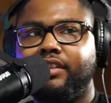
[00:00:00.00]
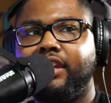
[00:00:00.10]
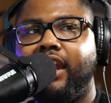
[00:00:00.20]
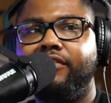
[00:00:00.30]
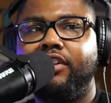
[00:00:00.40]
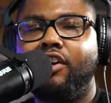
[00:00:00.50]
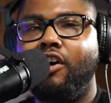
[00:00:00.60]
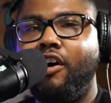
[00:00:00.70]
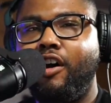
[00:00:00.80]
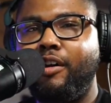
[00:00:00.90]
Kevin
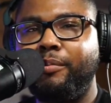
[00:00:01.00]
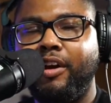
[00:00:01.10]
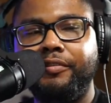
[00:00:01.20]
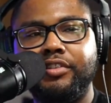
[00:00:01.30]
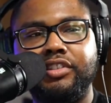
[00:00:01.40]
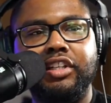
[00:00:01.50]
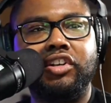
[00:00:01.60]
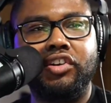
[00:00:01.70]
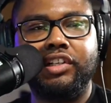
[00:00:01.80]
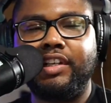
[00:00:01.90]
Hall, bro, if you're still
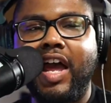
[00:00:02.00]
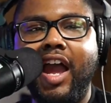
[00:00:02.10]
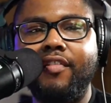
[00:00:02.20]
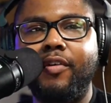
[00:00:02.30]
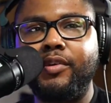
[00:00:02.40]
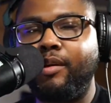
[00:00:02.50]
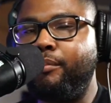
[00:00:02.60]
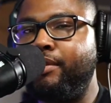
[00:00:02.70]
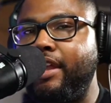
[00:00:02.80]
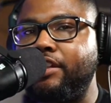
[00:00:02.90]
on the live, I want to
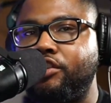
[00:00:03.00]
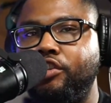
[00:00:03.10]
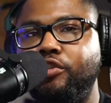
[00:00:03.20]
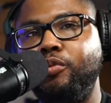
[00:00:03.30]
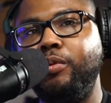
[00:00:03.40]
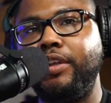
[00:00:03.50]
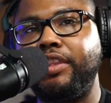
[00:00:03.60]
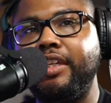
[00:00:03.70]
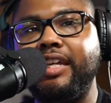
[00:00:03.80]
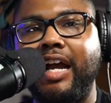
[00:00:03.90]
bless you with
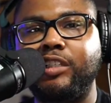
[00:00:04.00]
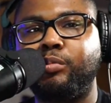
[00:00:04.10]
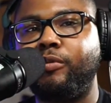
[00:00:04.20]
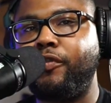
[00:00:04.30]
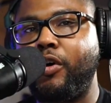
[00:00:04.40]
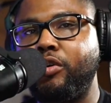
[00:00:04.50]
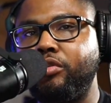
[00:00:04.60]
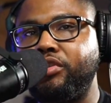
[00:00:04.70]
the gospel vocal